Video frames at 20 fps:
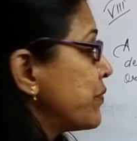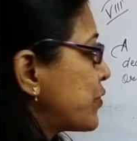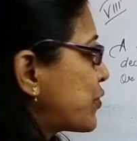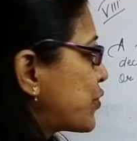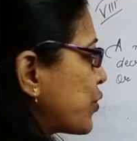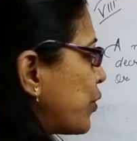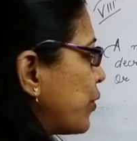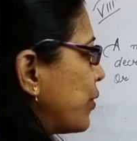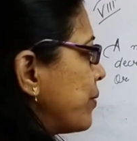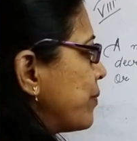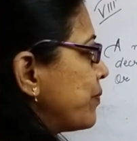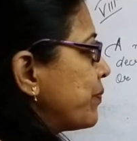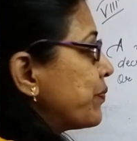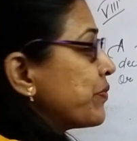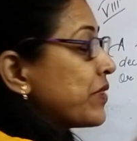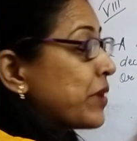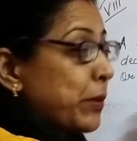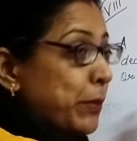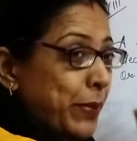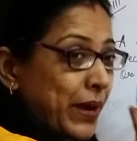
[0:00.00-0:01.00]
So,
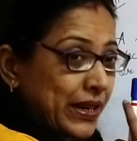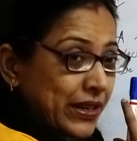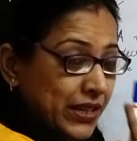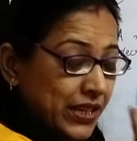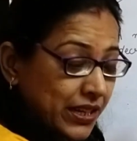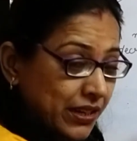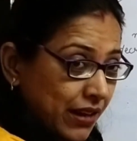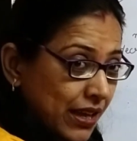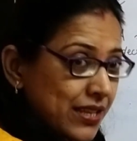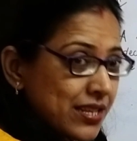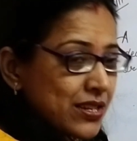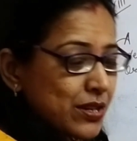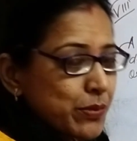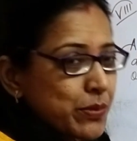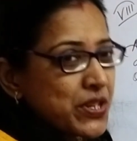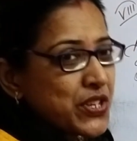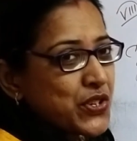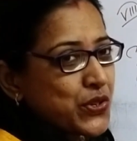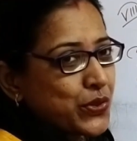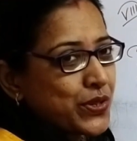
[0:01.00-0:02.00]
but trust
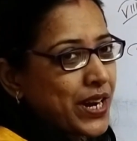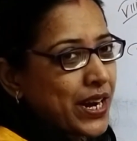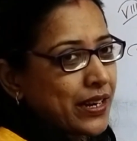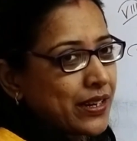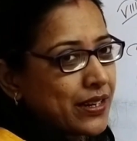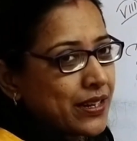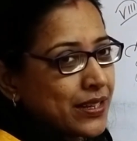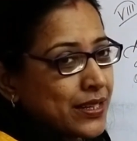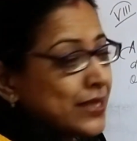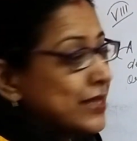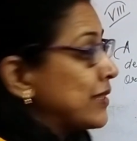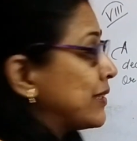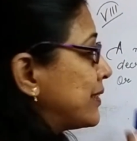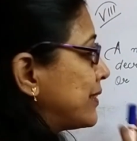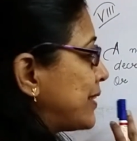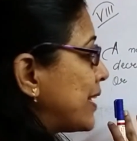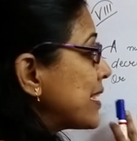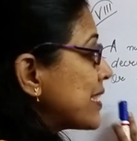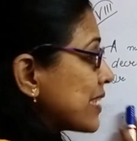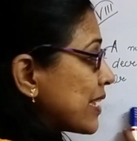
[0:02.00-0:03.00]
me student,
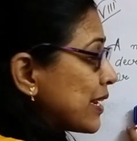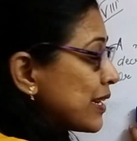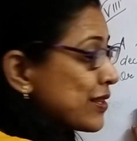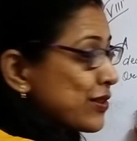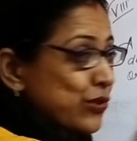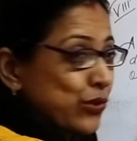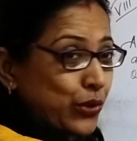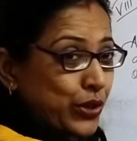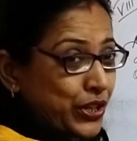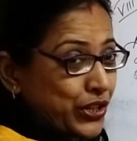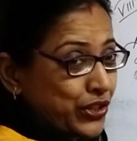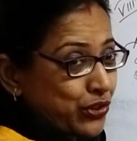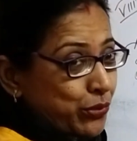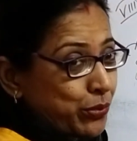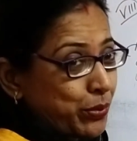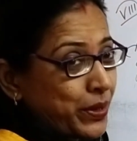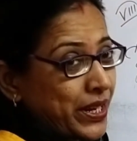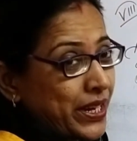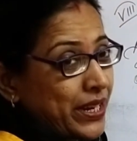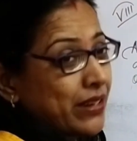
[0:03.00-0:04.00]
this is going
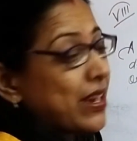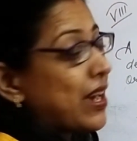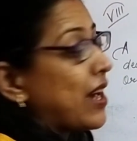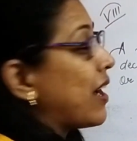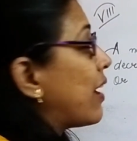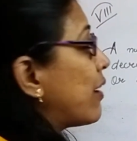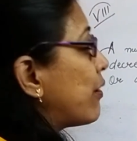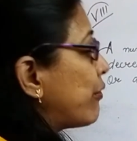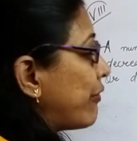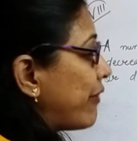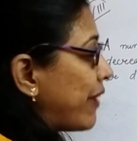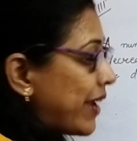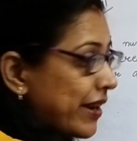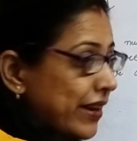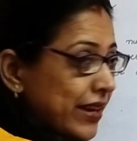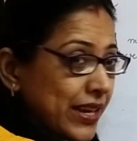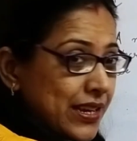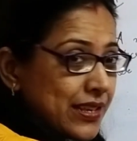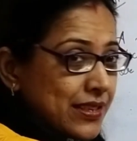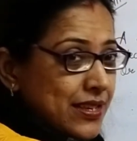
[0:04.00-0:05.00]
to be a
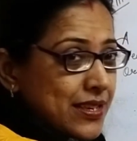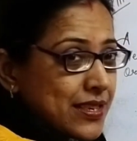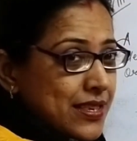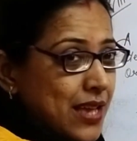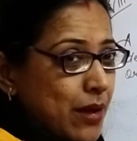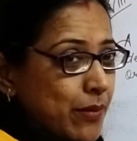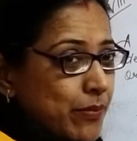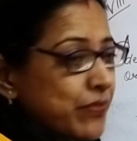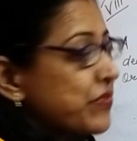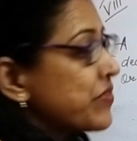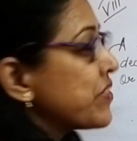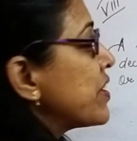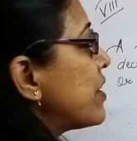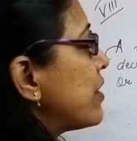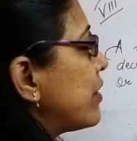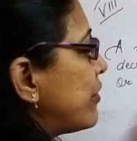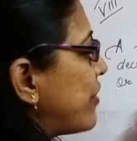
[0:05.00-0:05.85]
very easy sum.